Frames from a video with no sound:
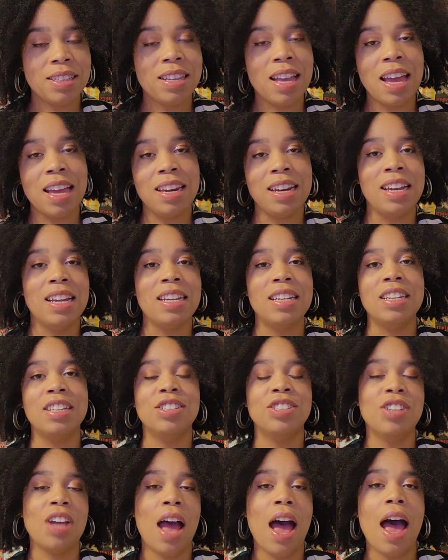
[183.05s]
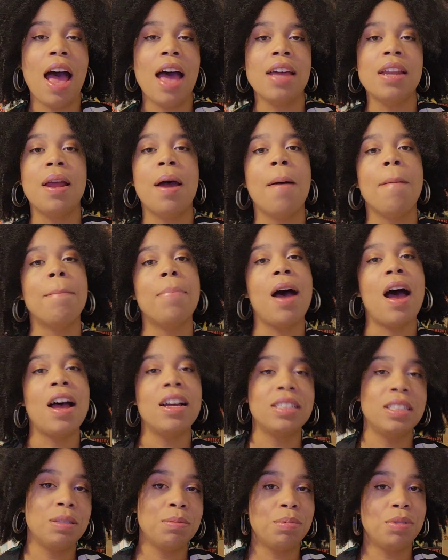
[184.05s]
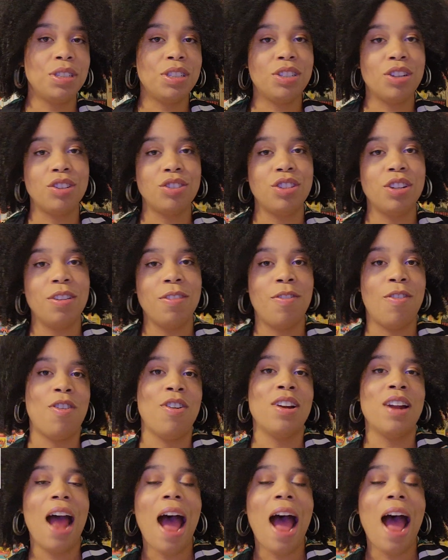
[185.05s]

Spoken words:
Danny and Deshawn, possibly searching for an